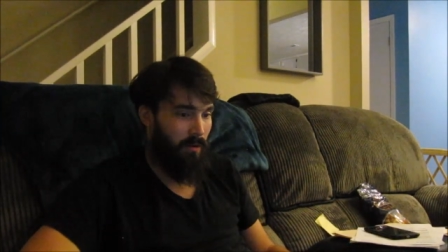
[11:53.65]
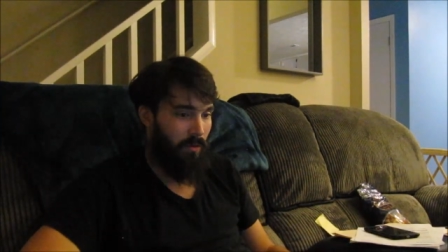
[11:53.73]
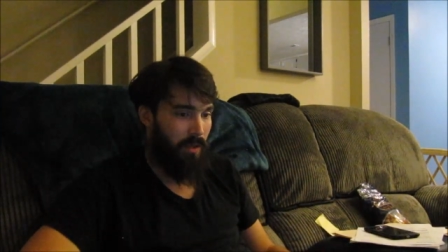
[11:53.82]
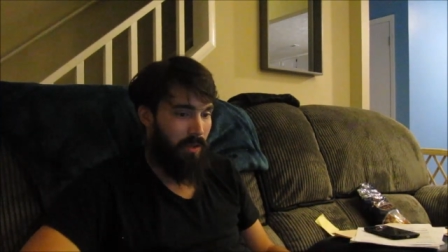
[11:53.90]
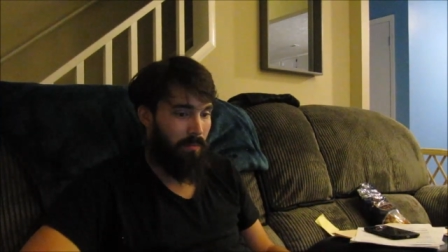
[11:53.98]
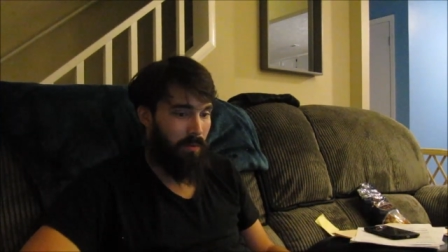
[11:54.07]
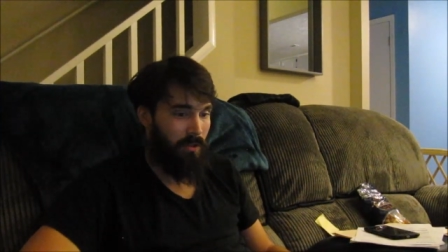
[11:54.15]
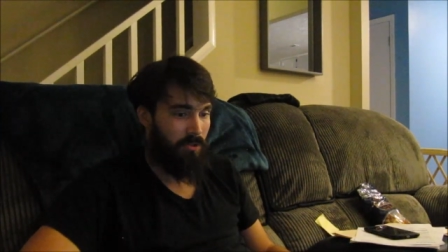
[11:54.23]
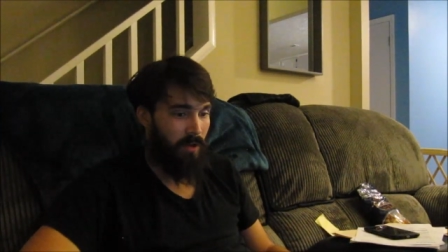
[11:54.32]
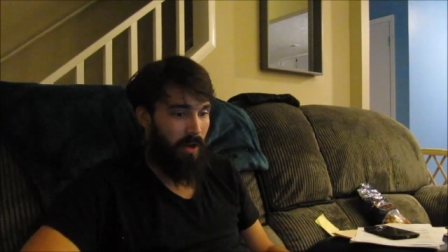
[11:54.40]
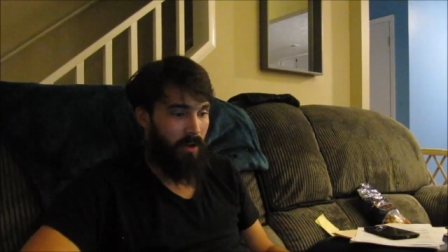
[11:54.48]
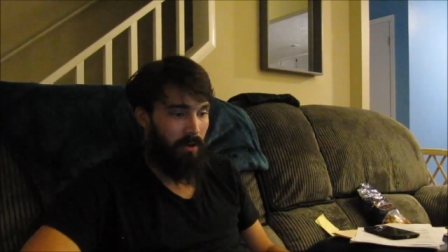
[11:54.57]
keep in
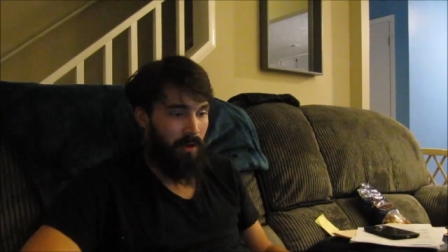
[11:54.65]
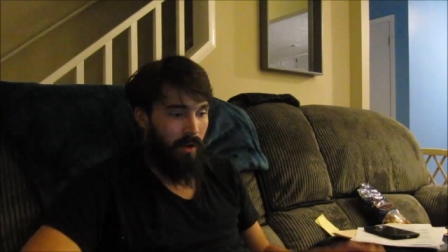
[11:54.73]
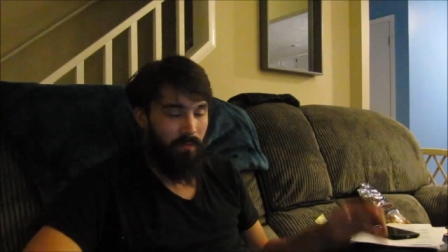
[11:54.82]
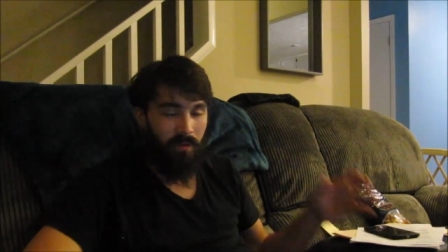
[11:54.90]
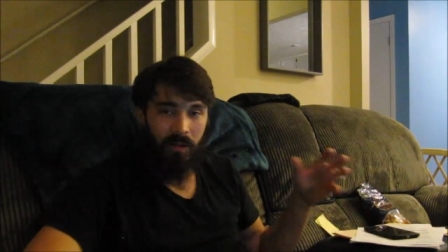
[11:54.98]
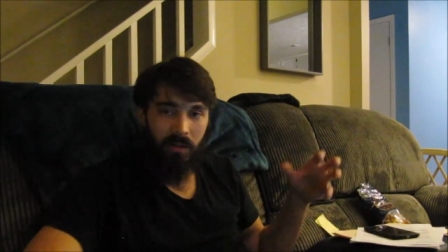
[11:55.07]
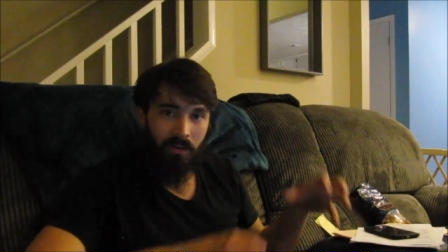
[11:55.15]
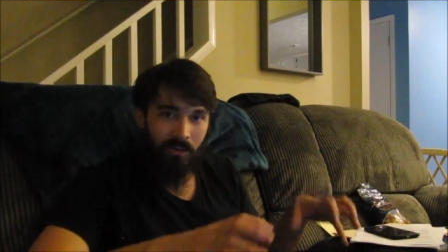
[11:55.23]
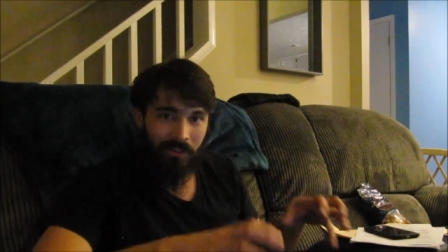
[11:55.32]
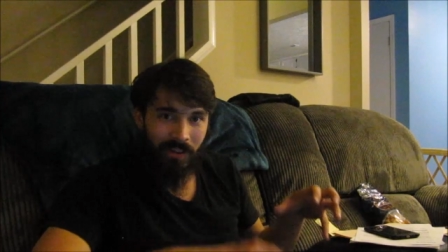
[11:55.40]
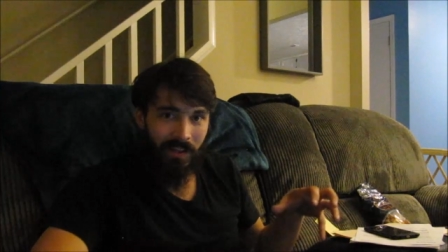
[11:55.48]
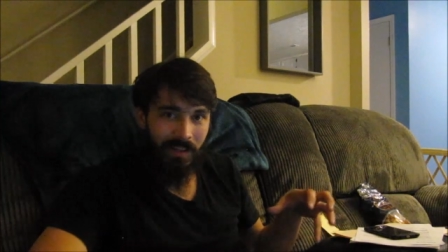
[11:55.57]
track on every little
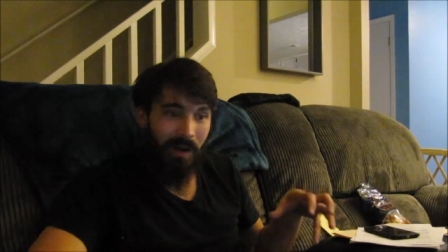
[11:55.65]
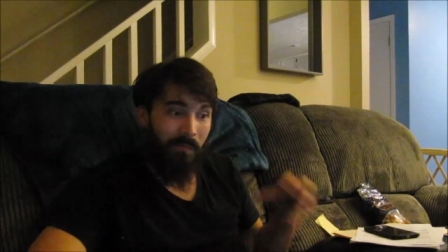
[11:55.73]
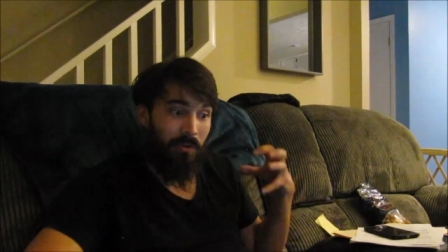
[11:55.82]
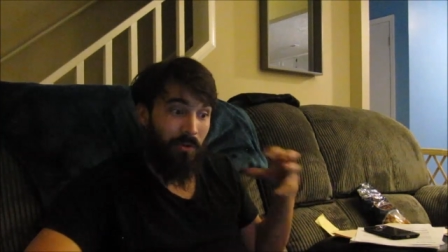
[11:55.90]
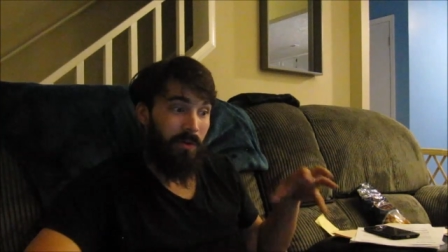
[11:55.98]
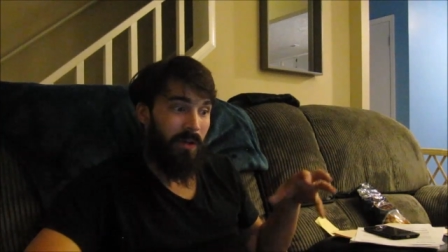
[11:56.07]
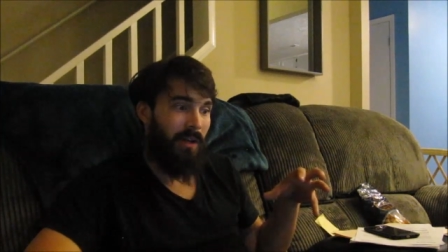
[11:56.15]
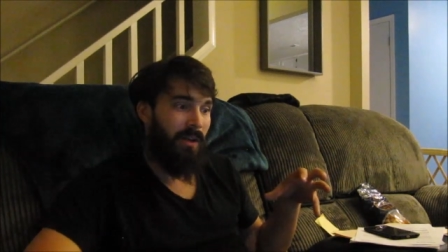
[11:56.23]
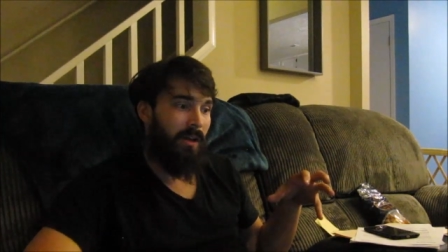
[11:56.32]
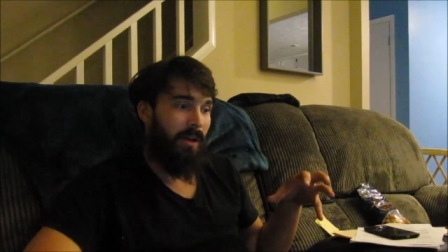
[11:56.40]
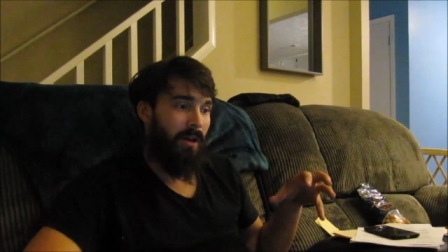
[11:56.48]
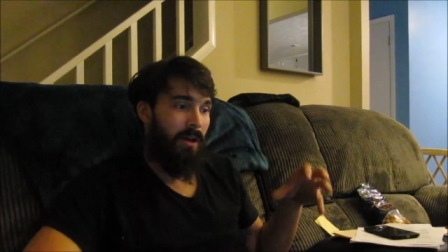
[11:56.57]
thing that I'm doing
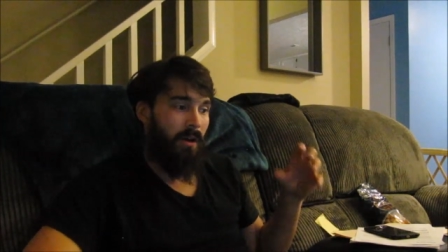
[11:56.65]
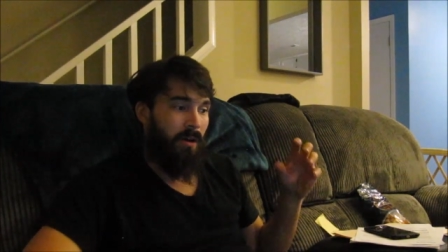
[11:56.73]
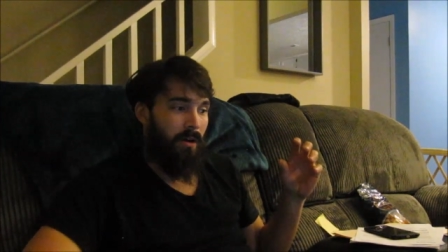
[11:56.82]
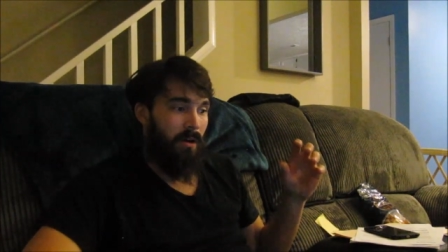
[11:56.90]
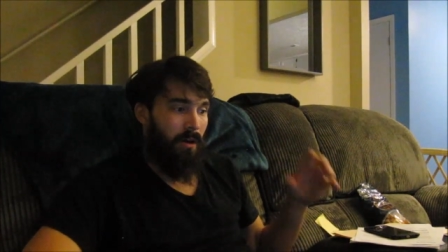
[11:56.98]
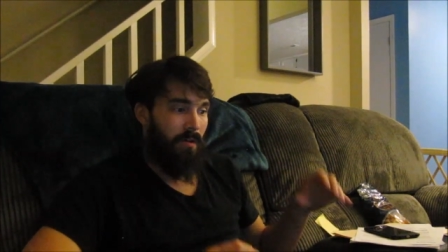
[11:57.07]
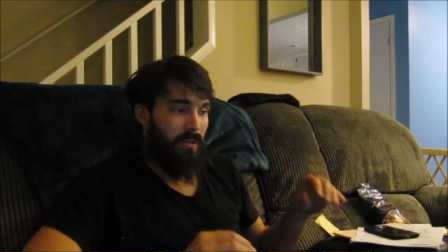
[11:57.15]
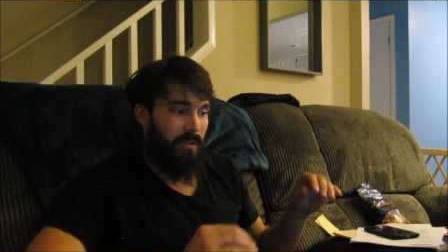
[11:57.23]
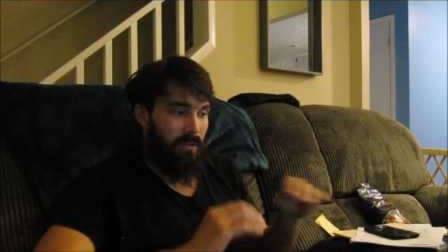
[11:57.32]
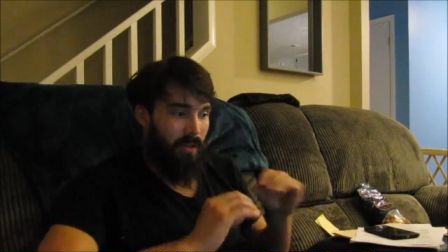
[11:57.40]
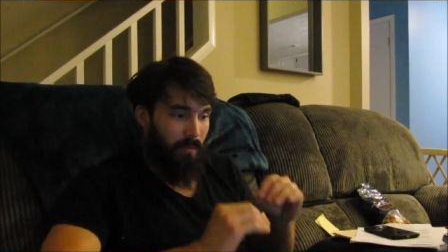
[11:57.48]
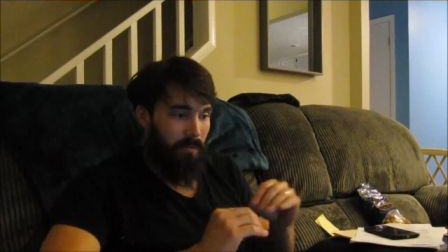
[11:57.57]
on
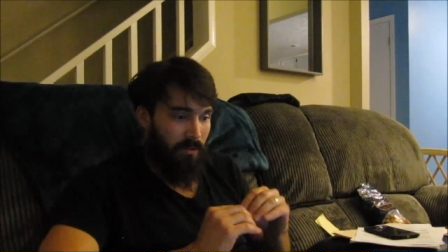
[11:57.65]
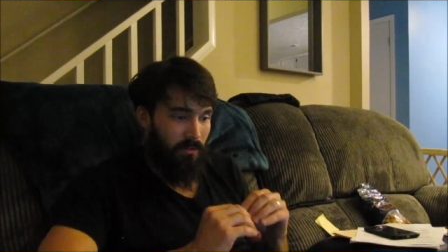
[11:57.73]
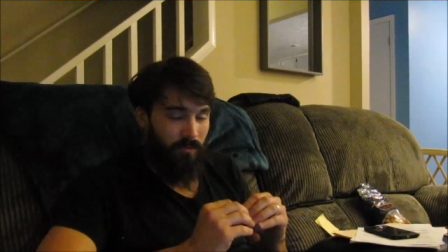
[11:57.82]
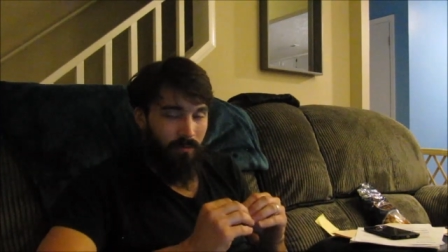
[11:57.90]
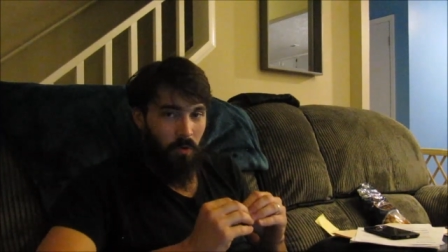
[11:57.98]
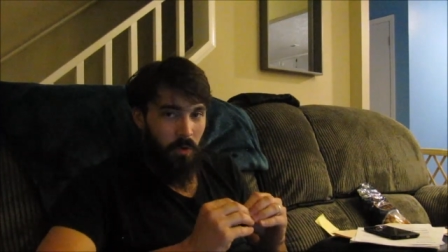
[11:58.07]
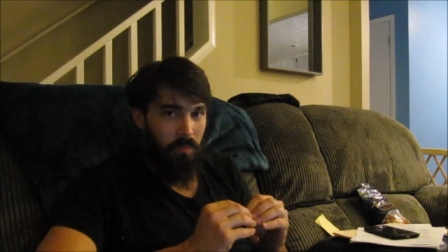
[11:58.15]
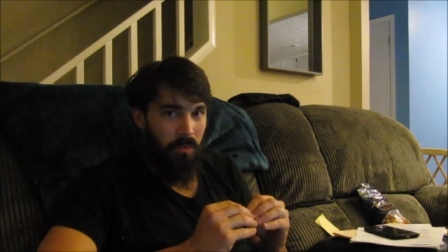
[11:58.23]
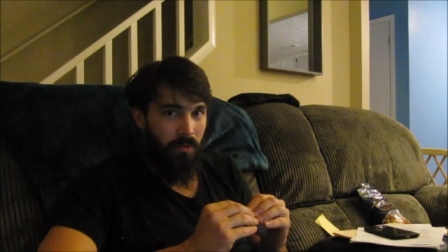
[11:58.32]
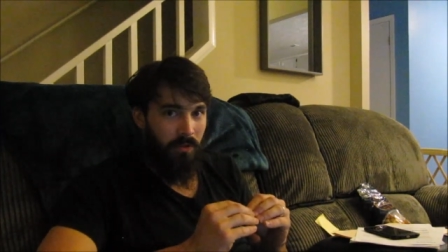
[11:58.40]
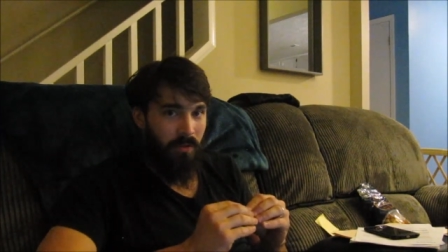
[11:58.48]
this Epic 240 build.